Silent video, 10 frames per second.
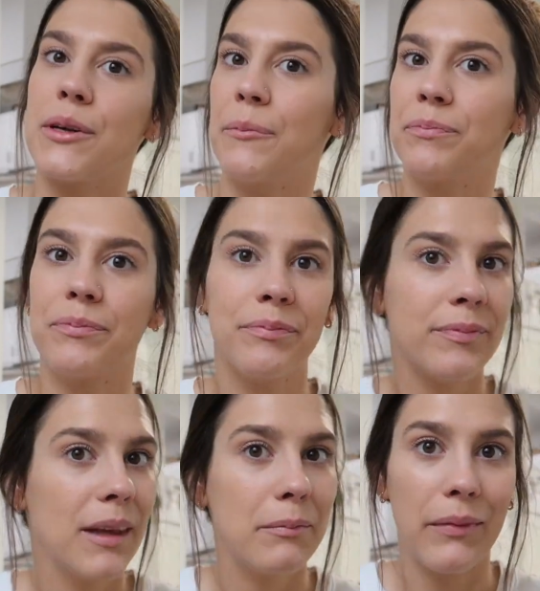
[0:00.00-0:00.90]
So
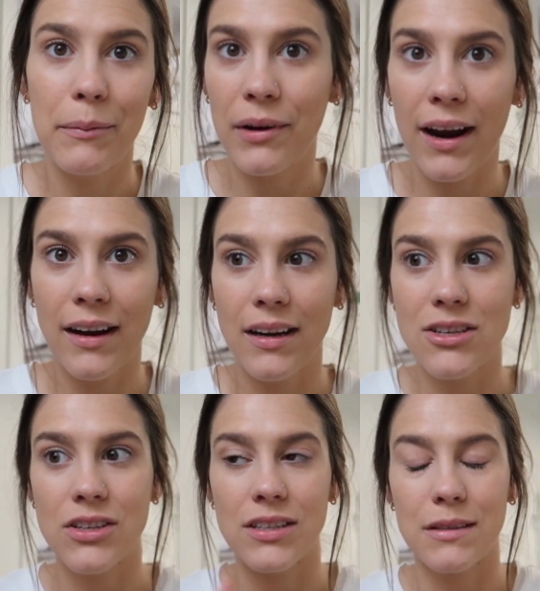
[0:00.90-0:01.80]
My brain
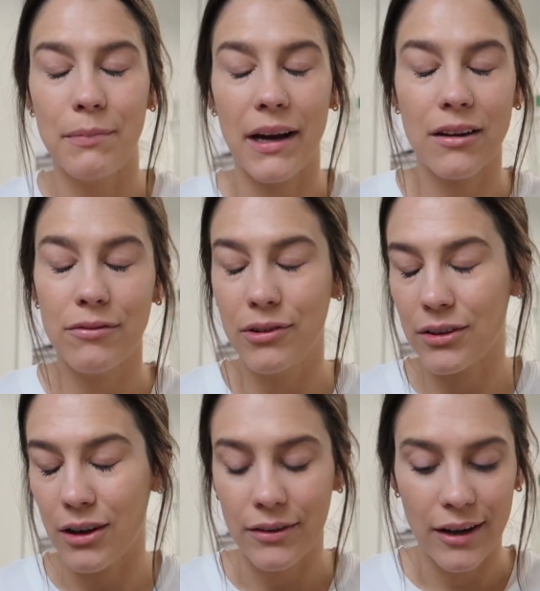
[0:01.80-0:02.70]
is just back and
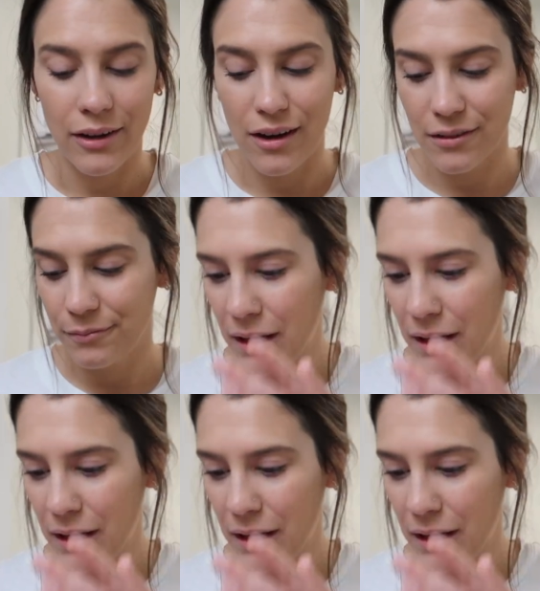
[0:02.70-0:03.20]
forth all day long.